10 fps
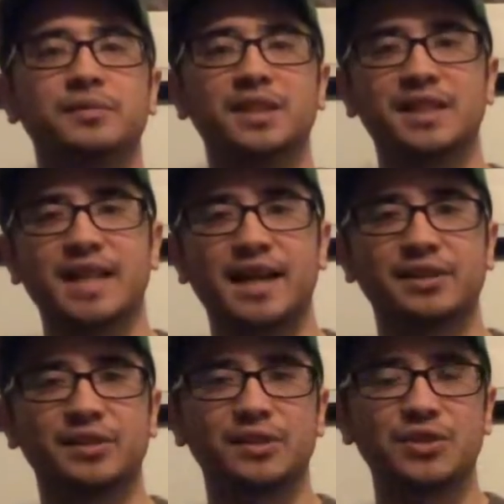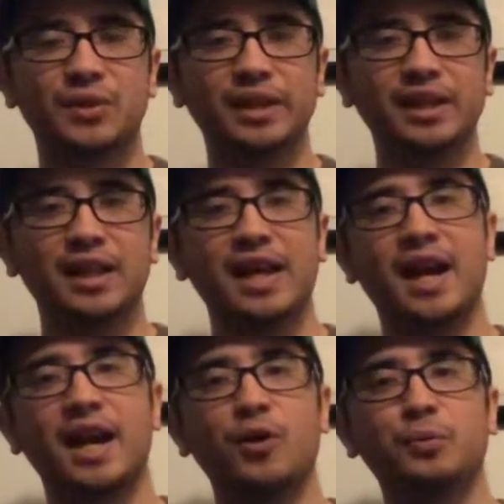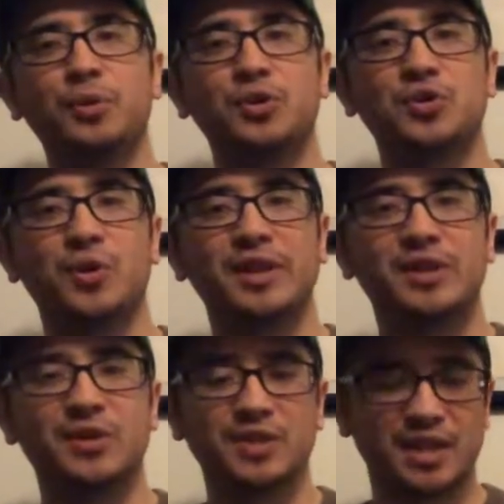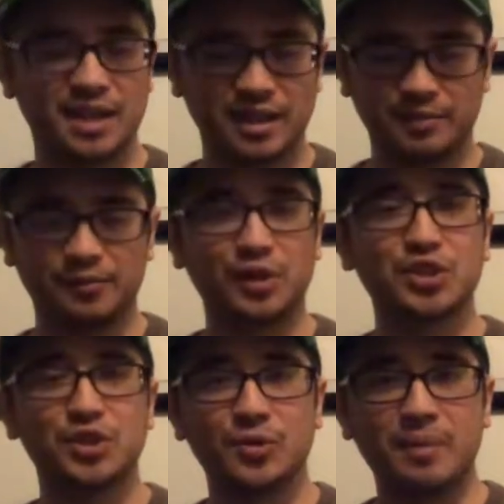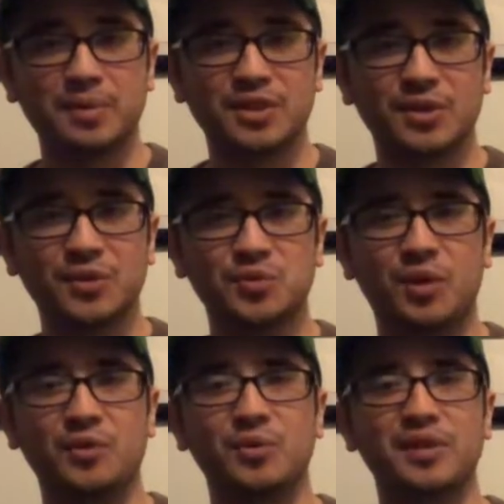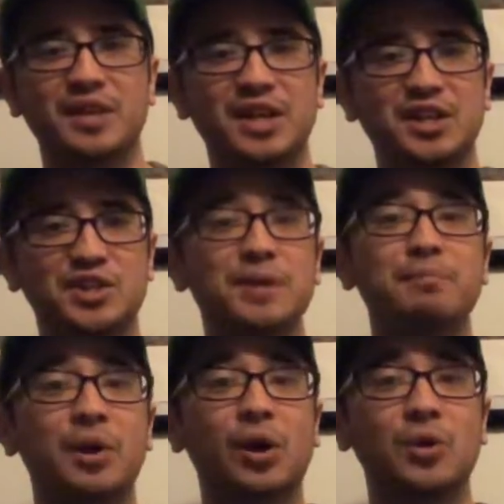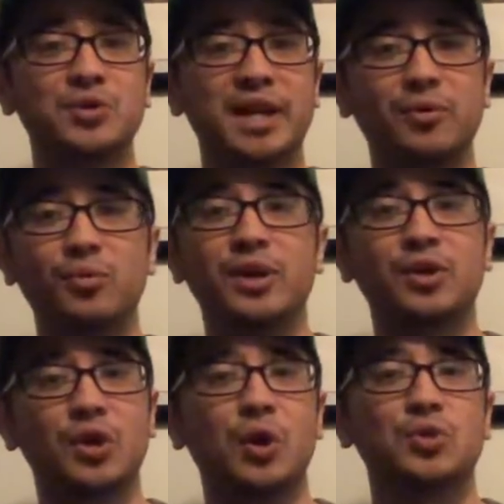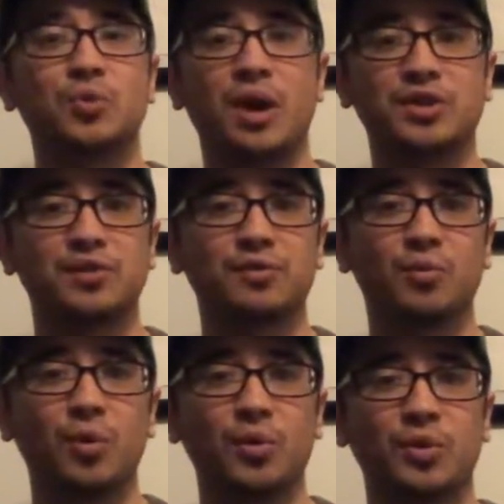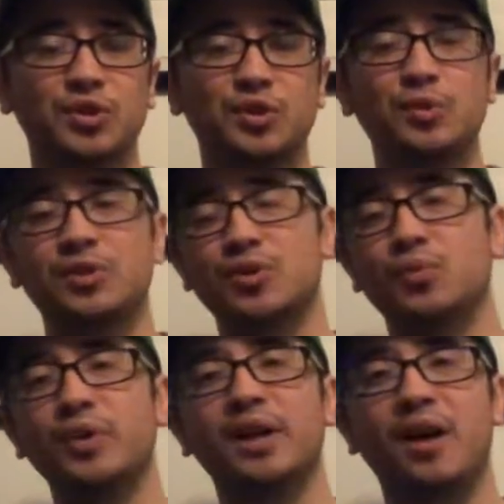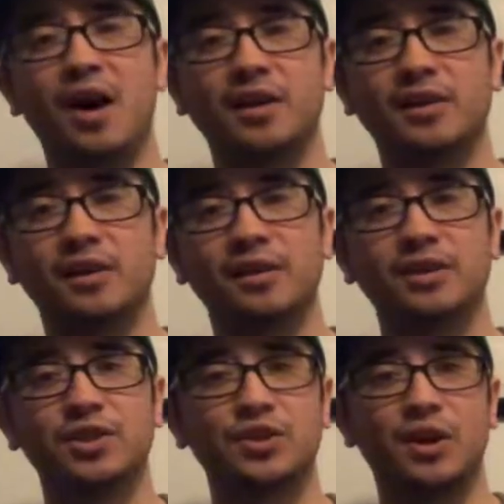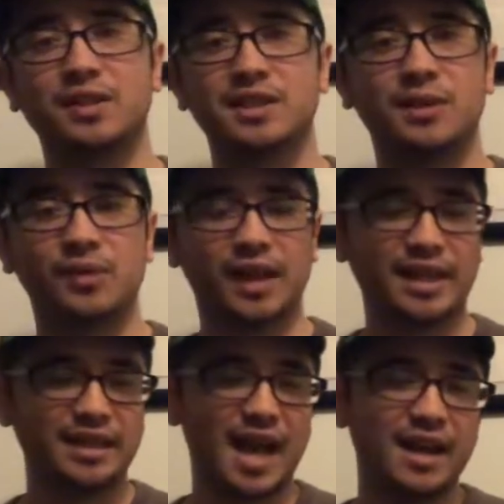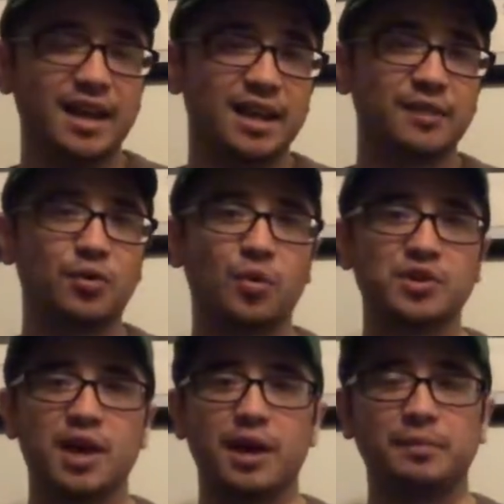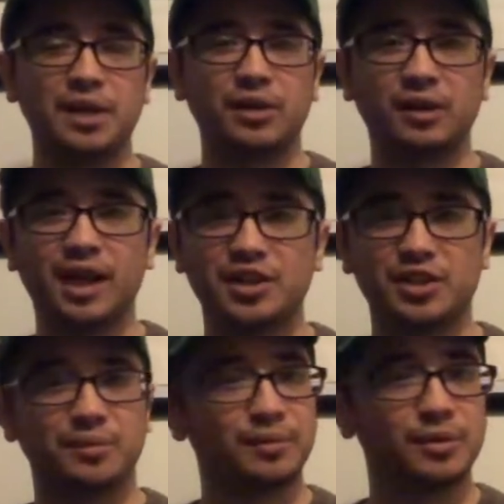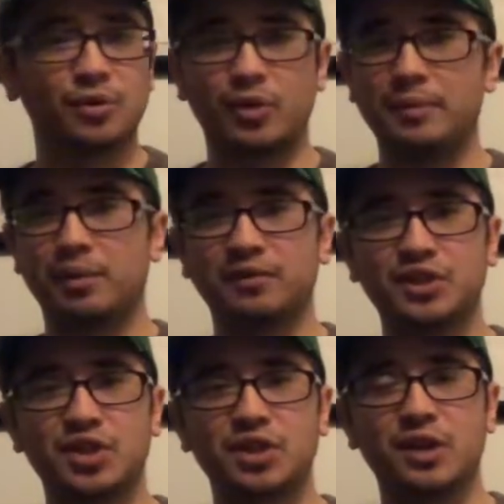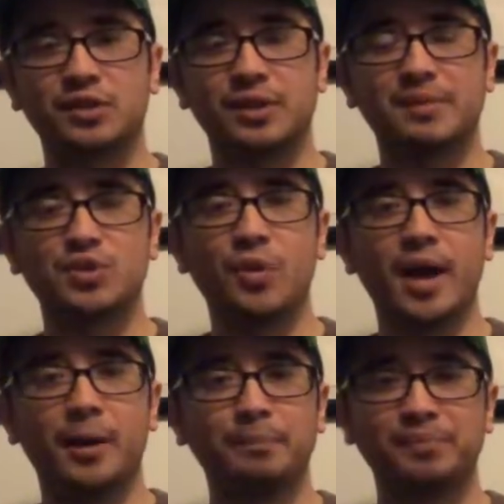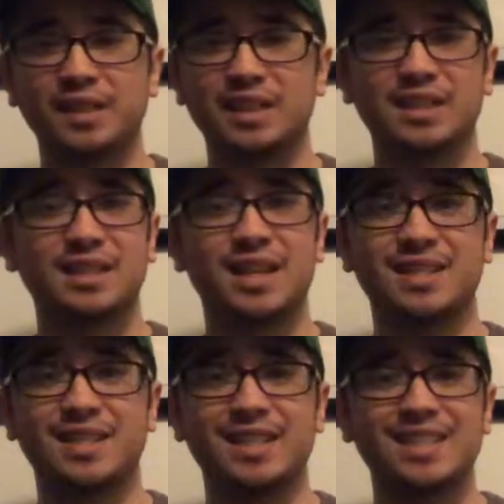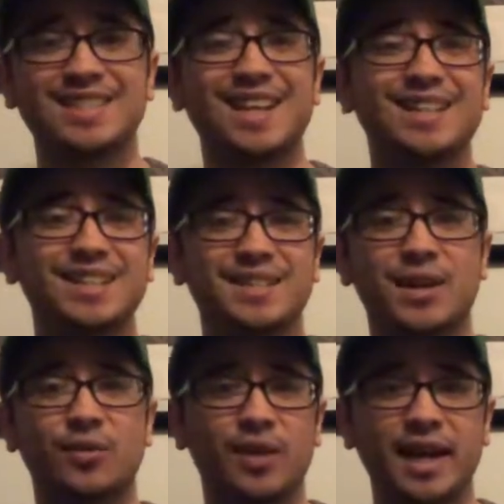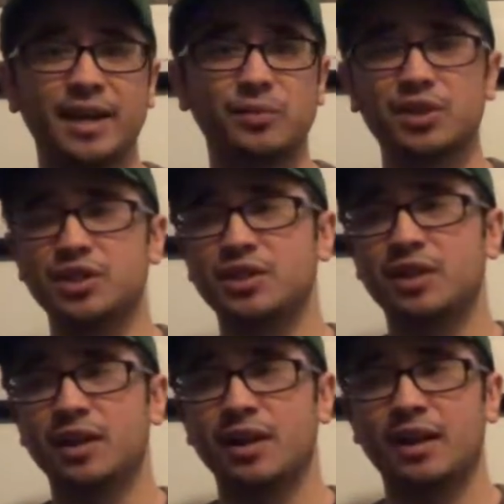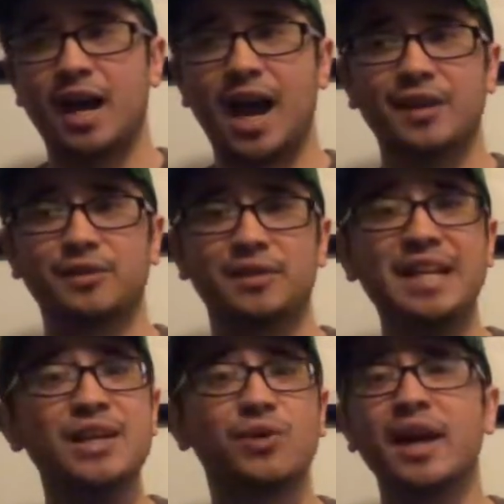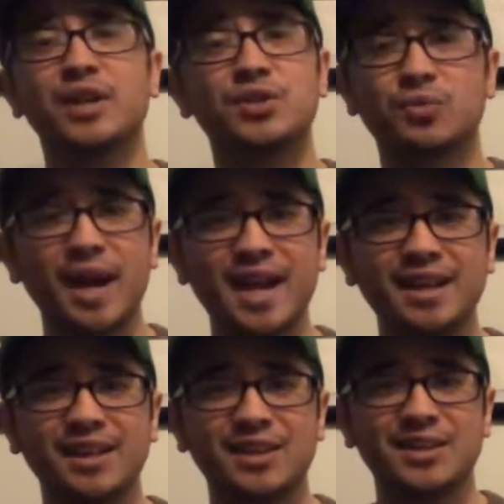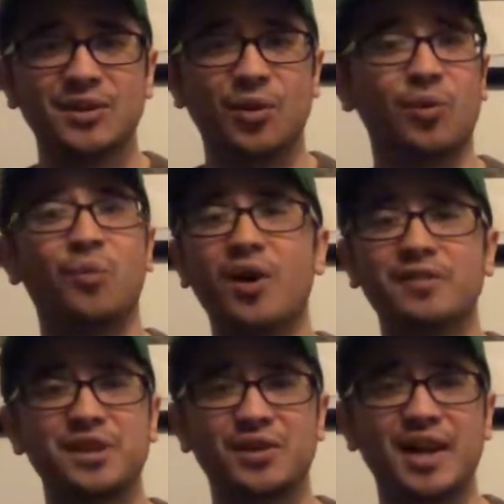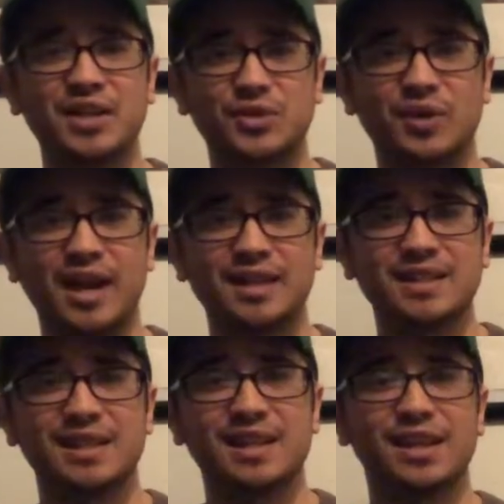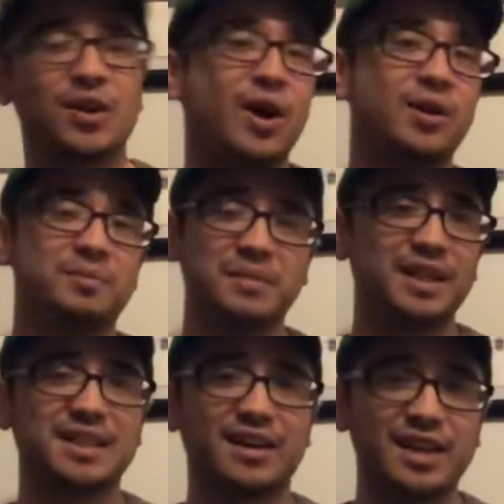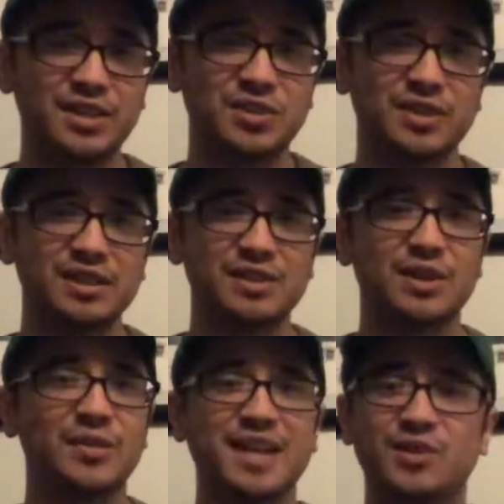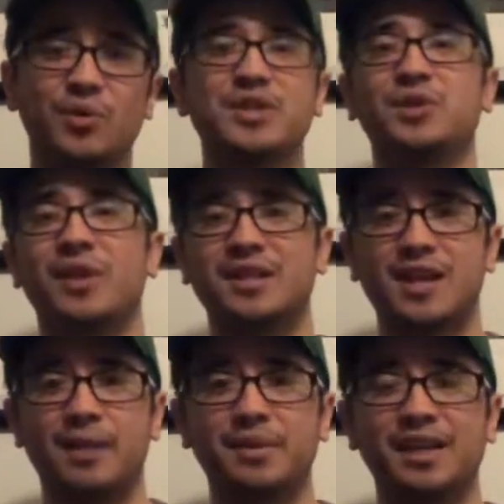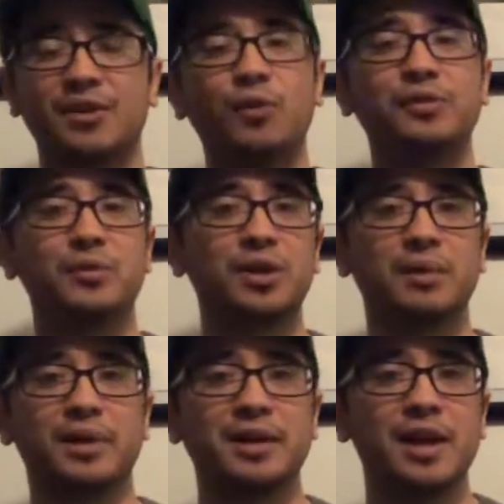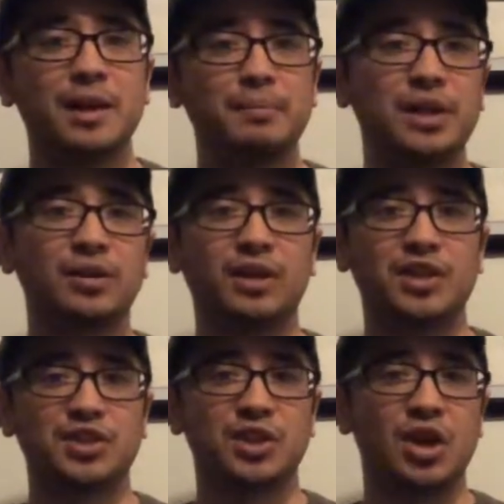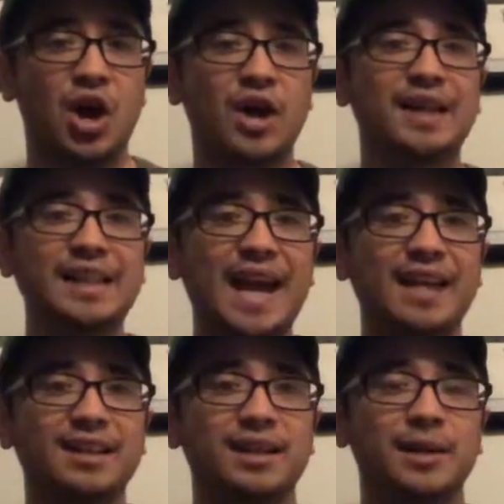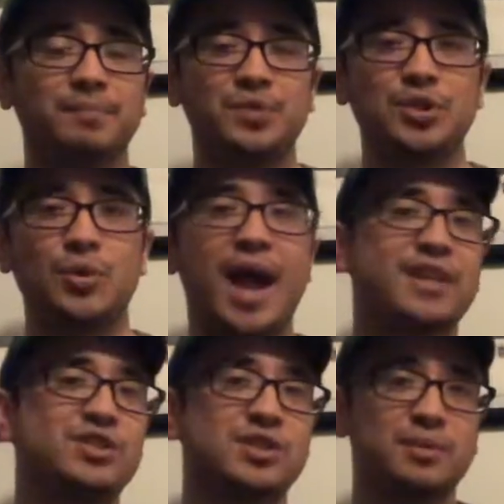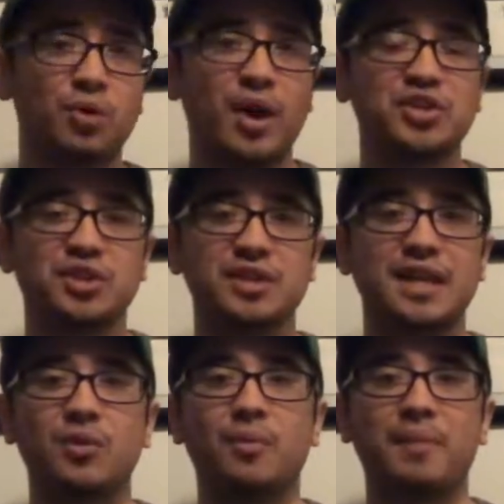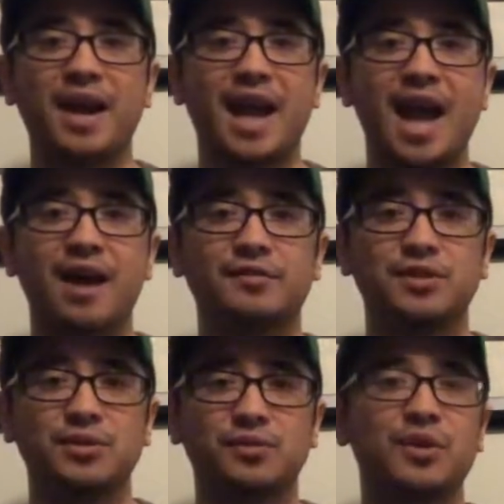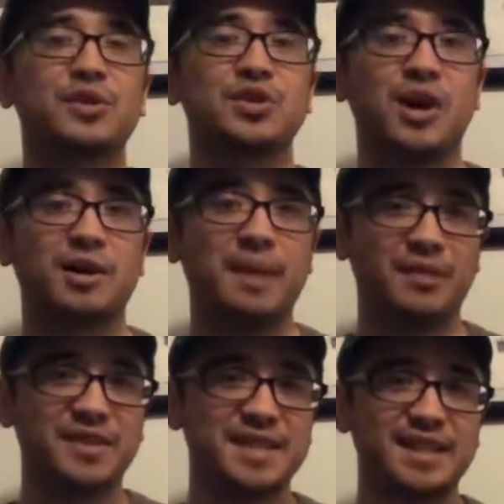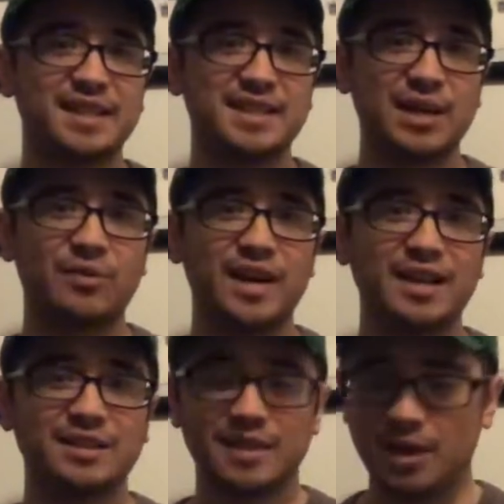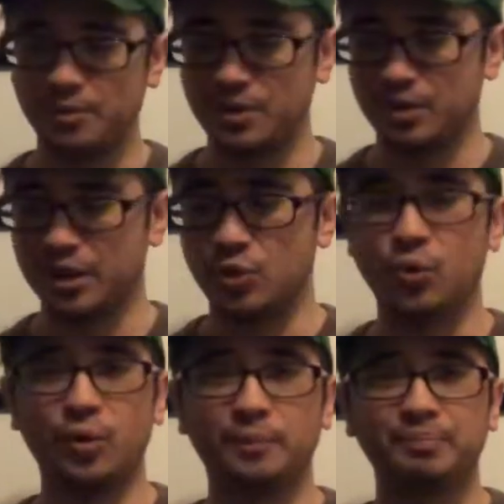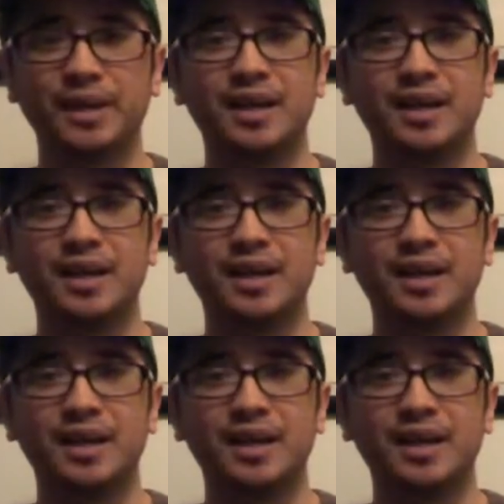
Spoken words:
to the Tactical Historian, and I hope you enjoyed those first two episodes, one with Jim Burrows, a real Coast Watcher from World War II. It's a real honor to talk to someone like that. And of course, Peter Lush, great privilege to talk to him as well, to discuss the Saint Nazaire Raid, which is either the greatest raid or one of the greatest raids in all military history. So that's always a great topic, and hopefully we're going to bring Peter Lush on again to answer some questions anyone might have to further talk about the Saint Nazaire Raid. So that'll be really cool.